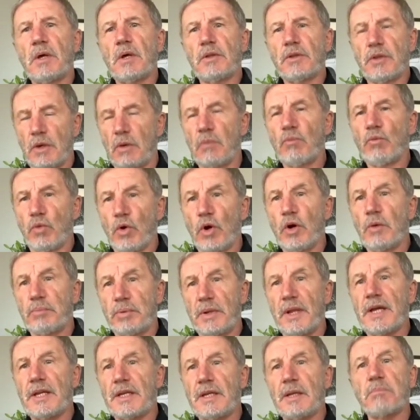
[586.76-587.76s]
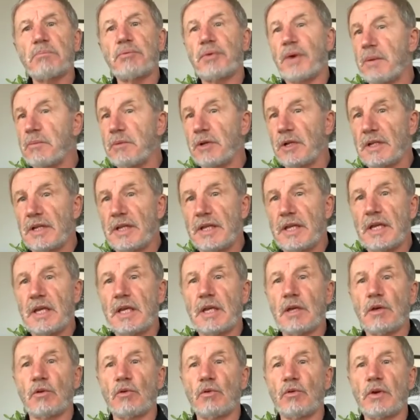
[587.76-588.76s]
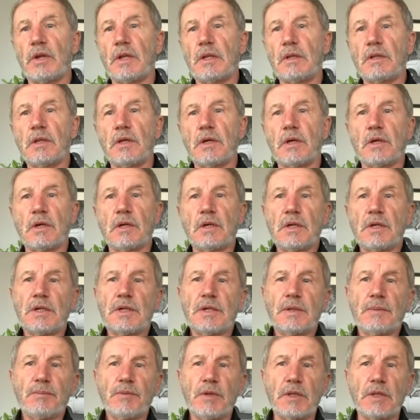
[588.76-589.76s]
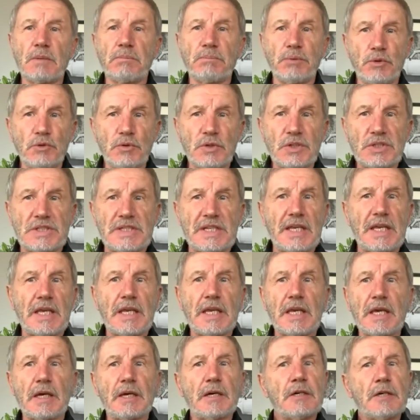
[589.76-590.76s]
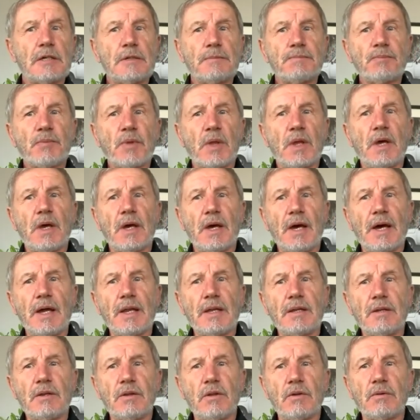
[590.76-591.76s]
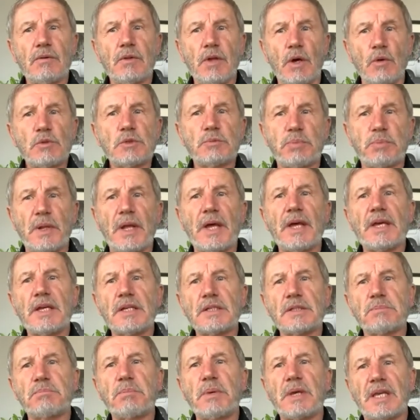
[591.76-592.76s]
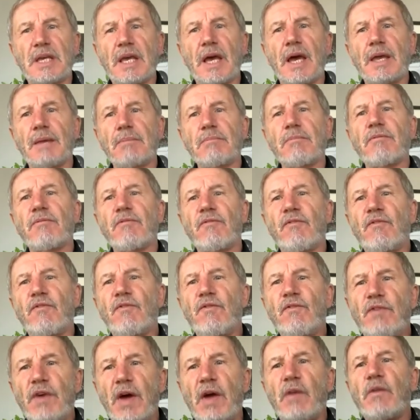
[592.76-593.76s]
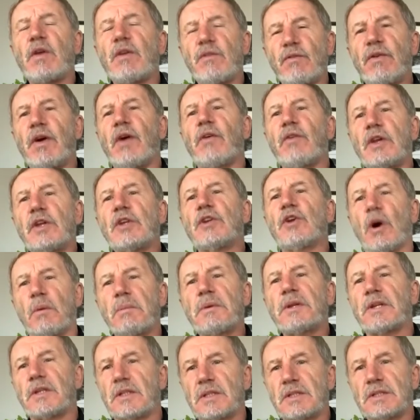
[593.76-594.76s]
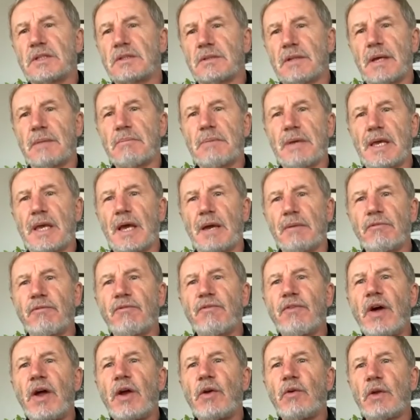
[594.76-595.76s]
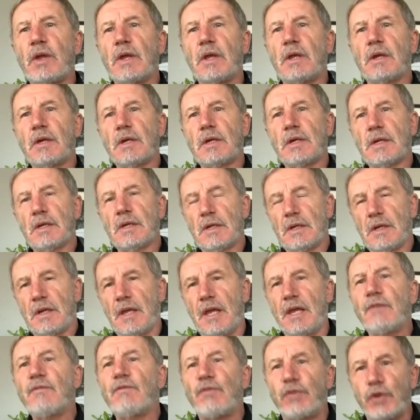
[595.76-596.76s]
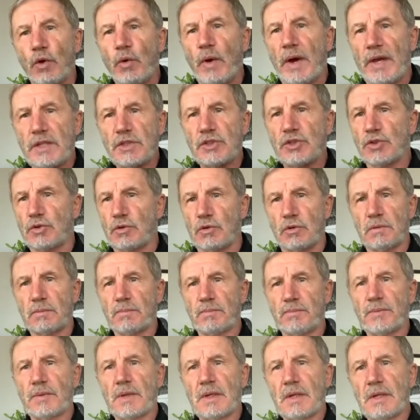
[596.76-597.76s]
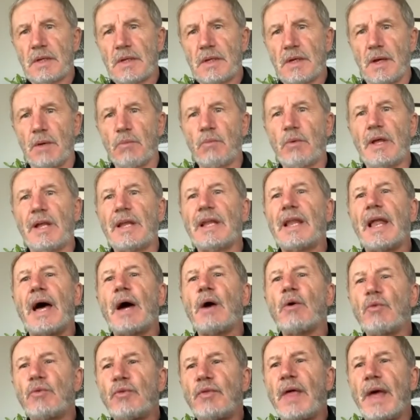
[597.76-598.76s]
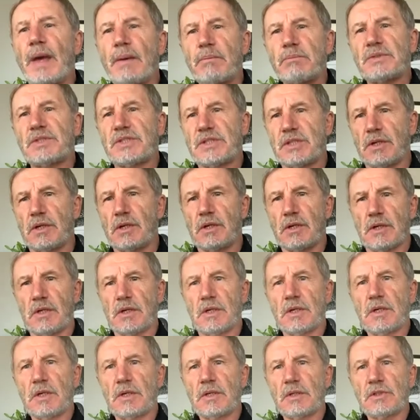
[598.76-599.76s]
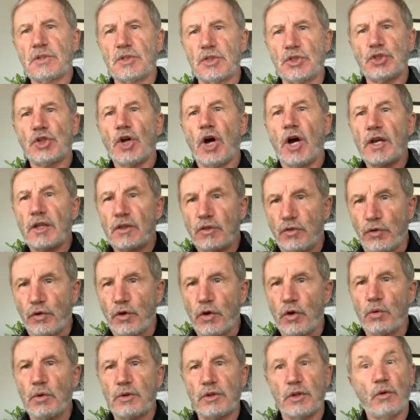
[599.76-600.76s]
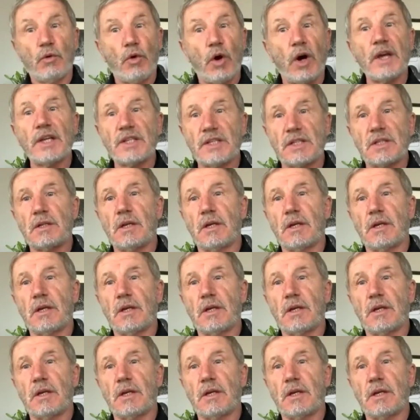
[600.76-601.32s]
were playing in Premier League or in the Bundesliga. And those players became very, very dominant. They became very influential. And we allowed them to to shine through at the right